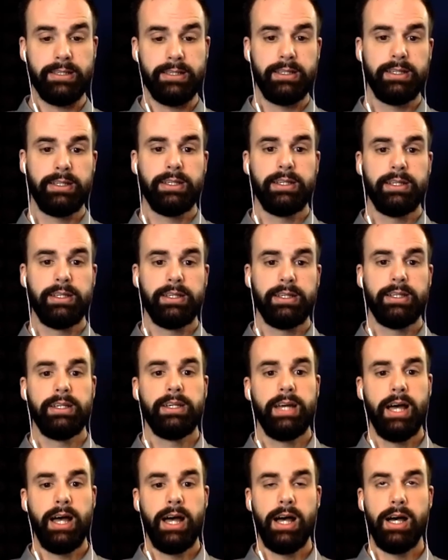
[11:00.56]

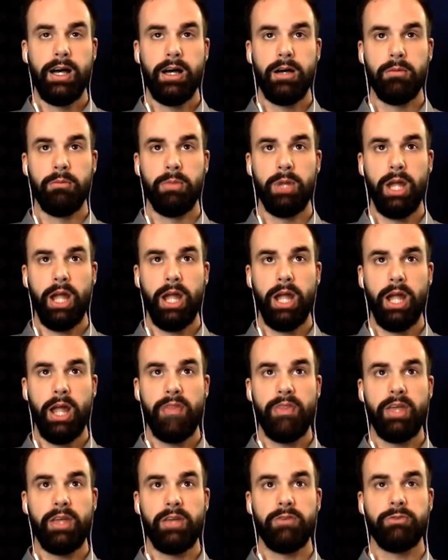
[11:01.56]
And
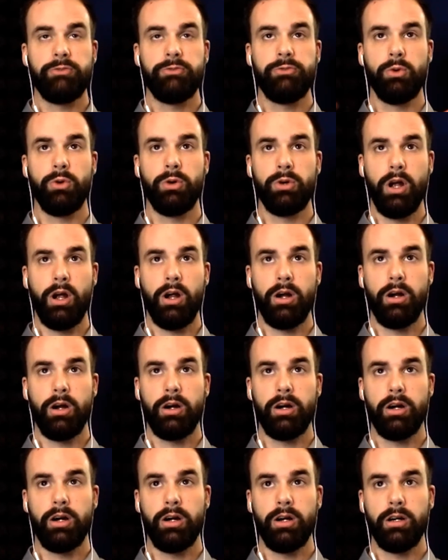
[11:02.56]
then for
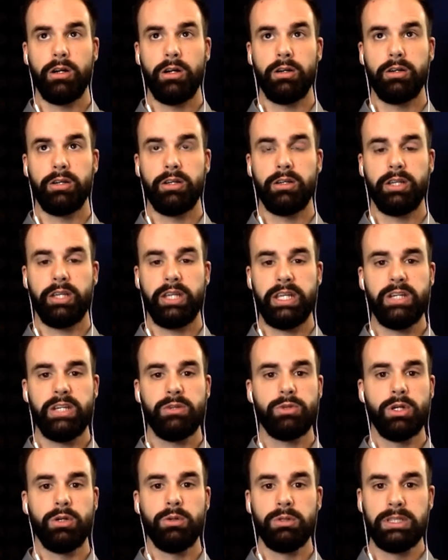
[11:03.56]
our
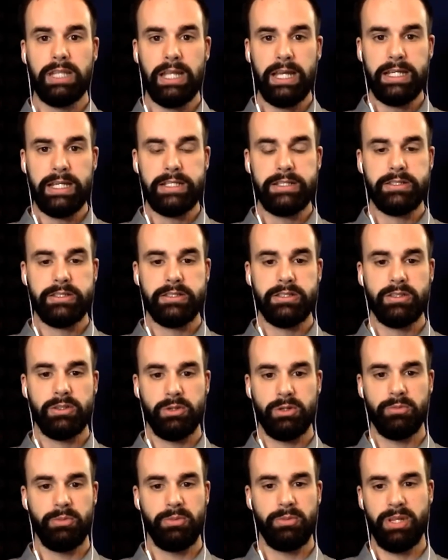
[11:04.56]
hero lights,
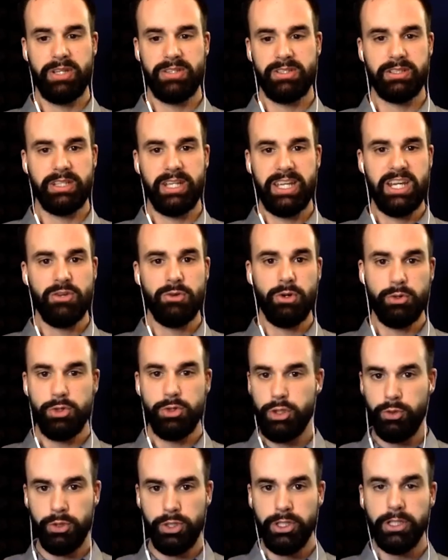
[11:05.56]
or basically a hero
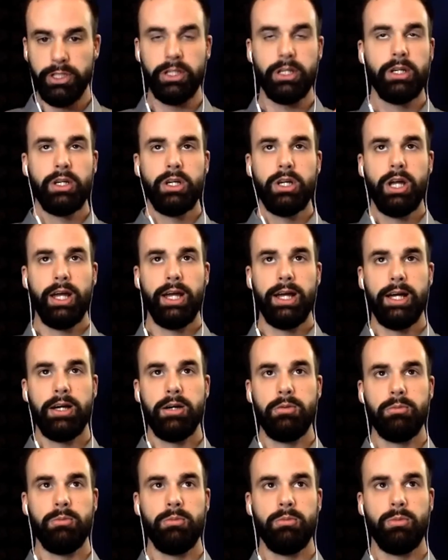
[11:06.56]
junior,
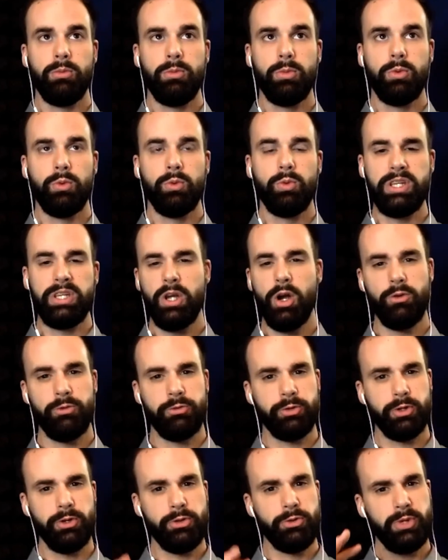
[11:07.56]
we go
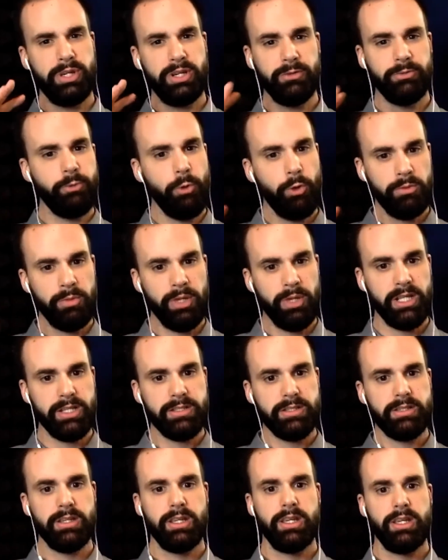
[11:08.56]
for 3 to 4
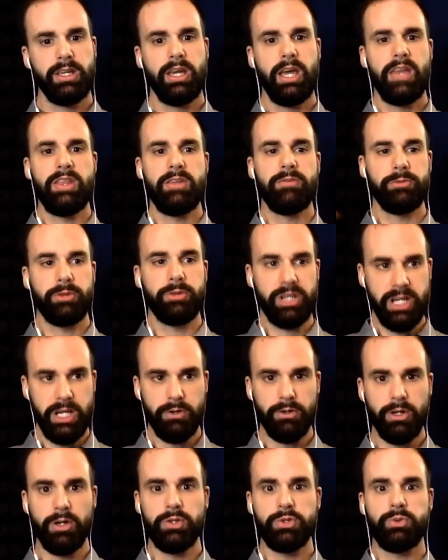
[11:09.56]
minutes. And then for
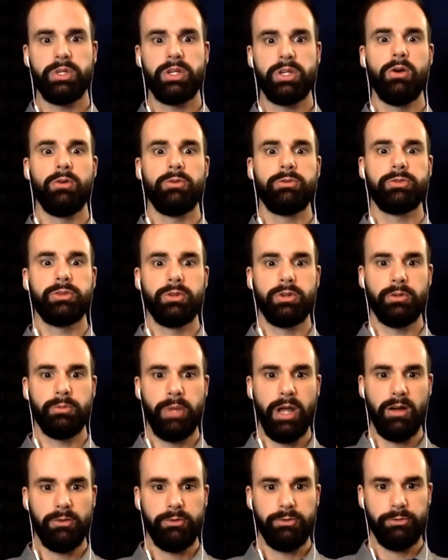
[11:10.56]
heroes, we go for
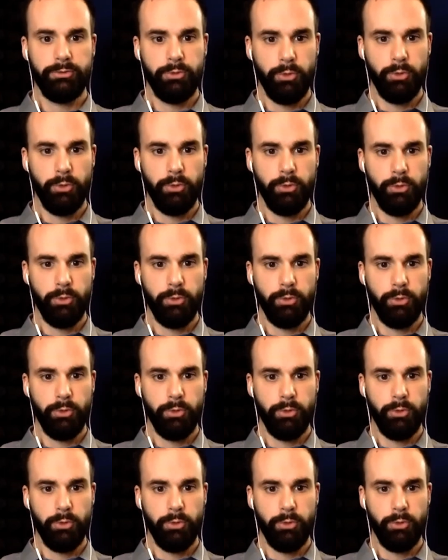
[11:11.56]
about 4 to
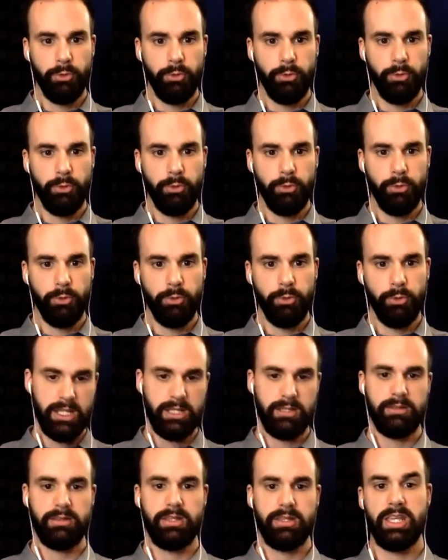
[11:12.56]
5, but
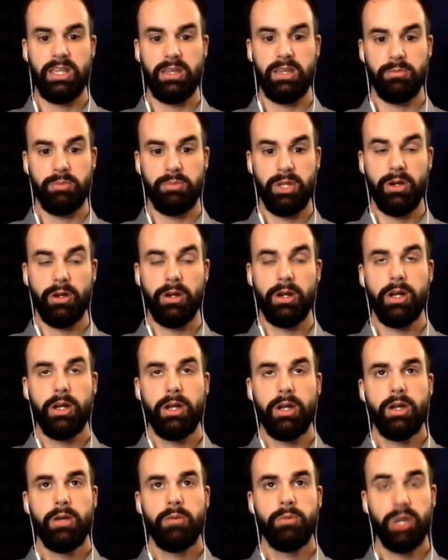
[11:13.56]
sometimes they get bigger.
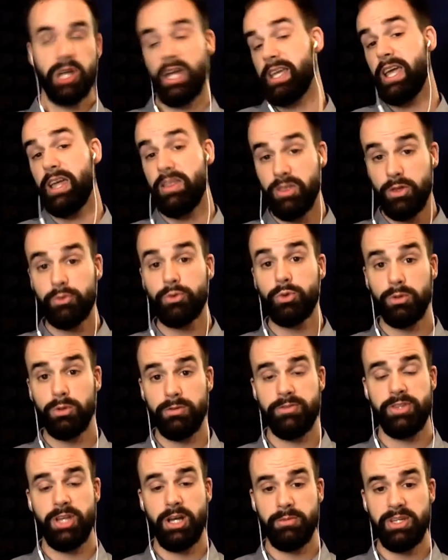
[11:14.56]
But again, the
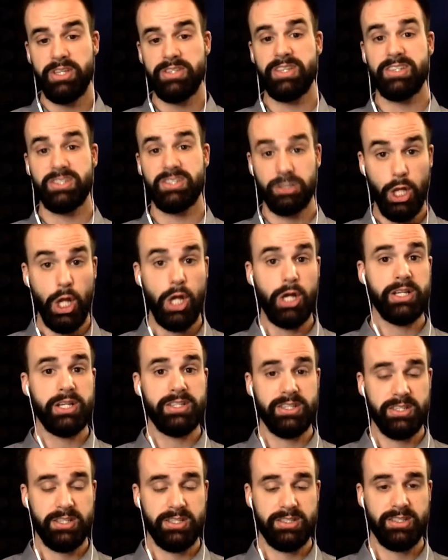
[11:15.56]
rule of thumb is as long
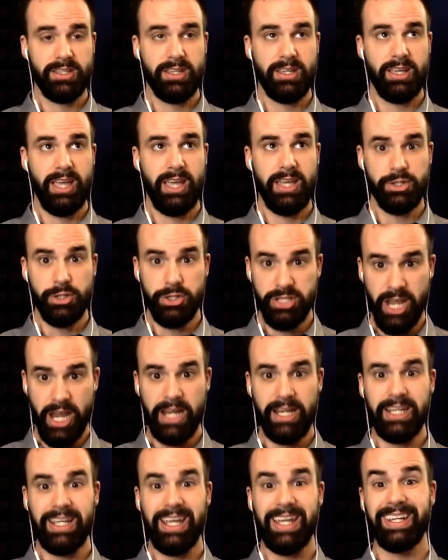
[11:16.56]
as it's
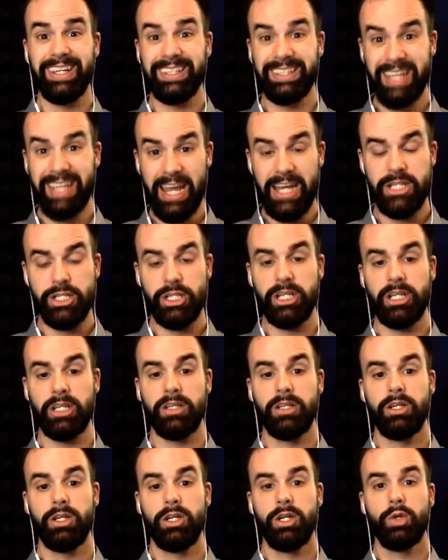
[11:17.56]
entertaining and engaging,
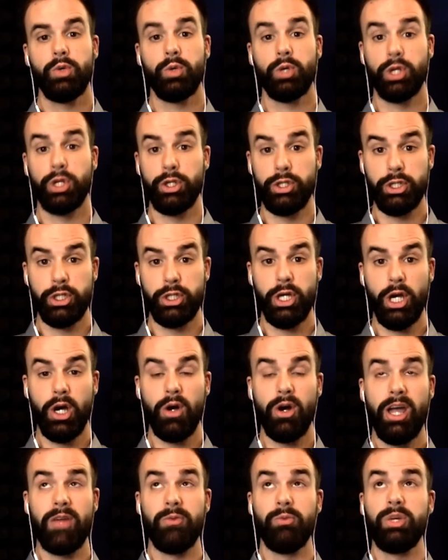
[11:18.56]
we're good to
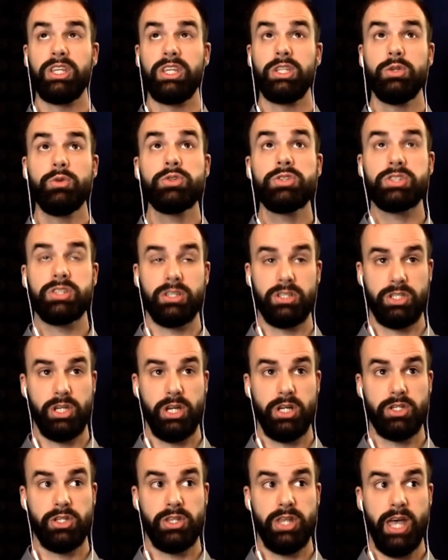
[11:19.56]
go. And we used to
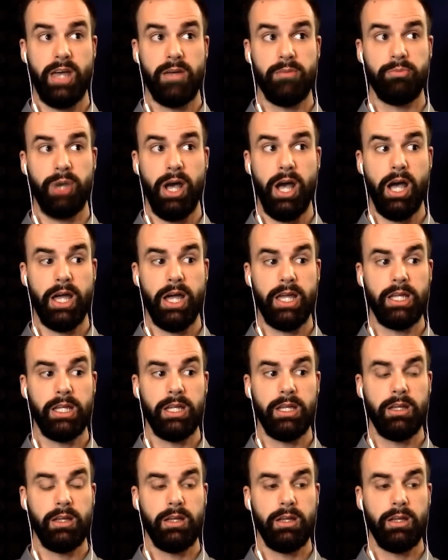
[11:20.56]
judge that by